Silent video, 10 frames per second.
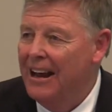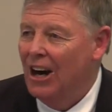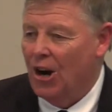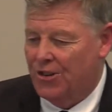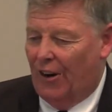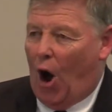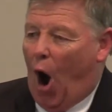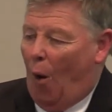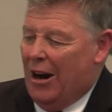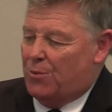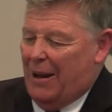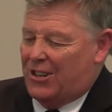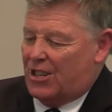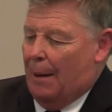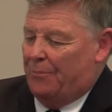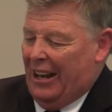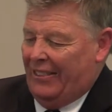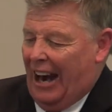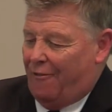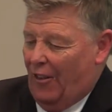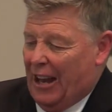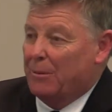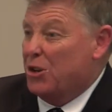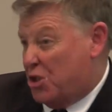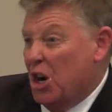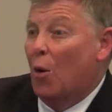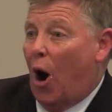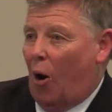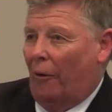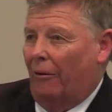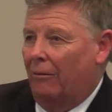Because there'll always be something there for them to chew on.